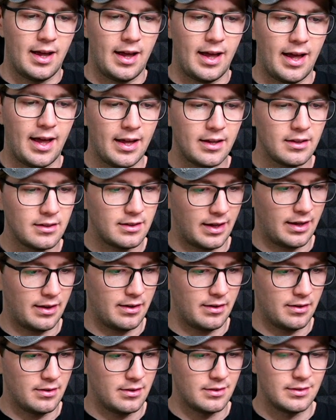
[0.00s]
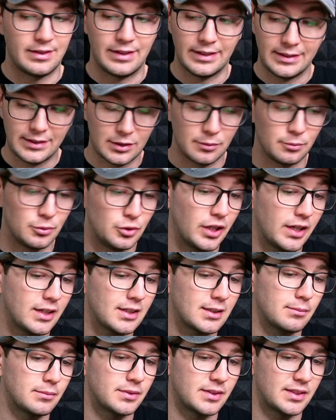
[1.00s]
And then they
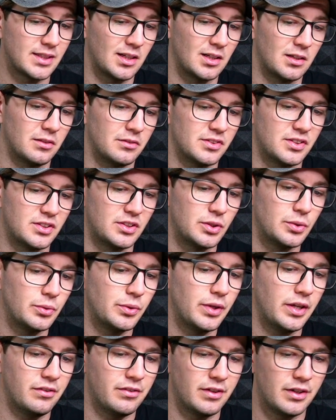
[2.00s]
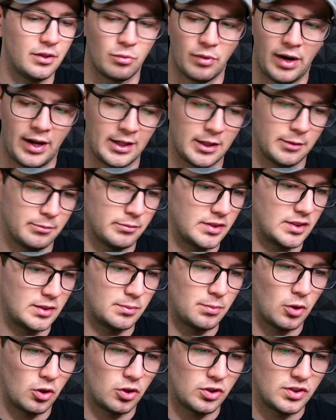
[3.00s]
subject themselves to even random
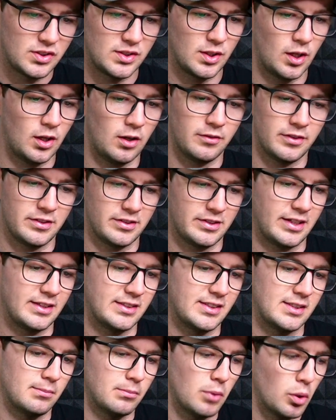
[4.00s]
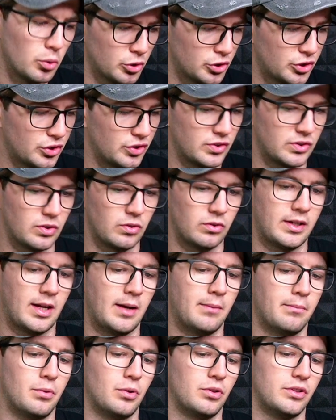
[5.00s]
spurts of intense emotions or
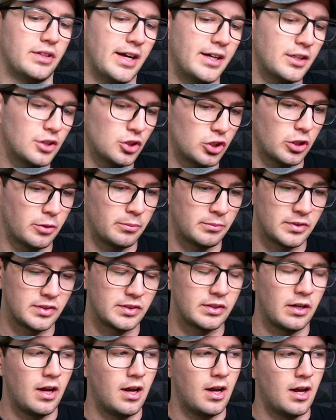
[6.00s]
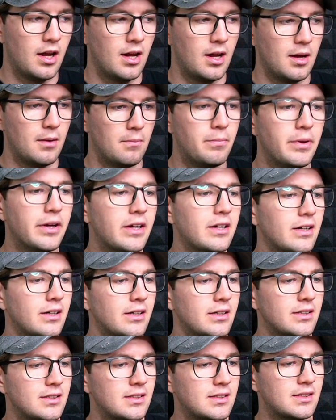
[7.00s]
temper tantrums
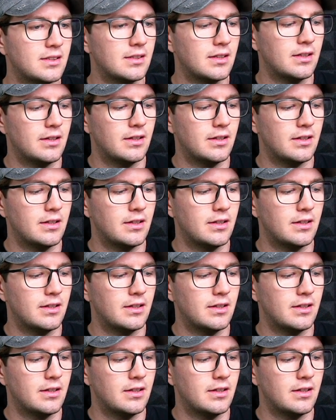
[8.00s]
because